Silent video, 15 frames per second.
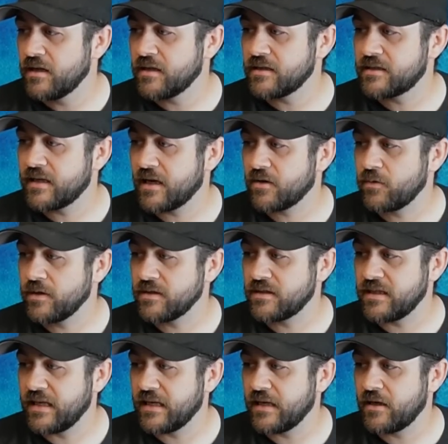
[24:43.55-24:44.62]
The stock wheels
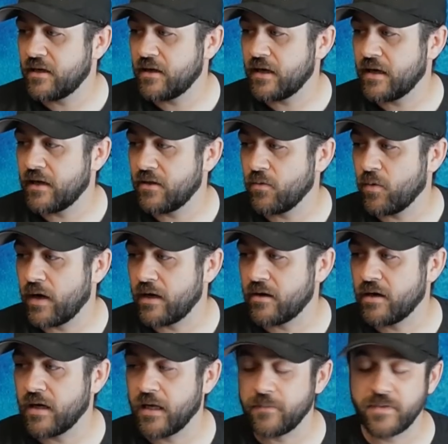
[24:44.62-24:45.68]
needed the
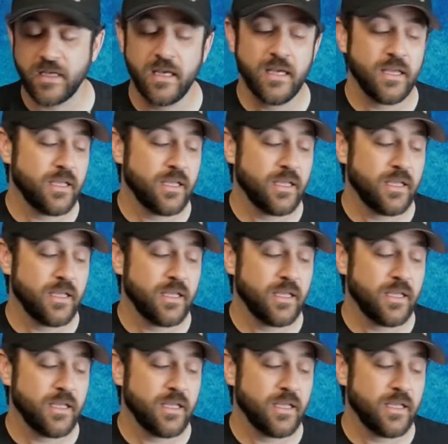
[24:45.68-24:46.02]
wider hubs.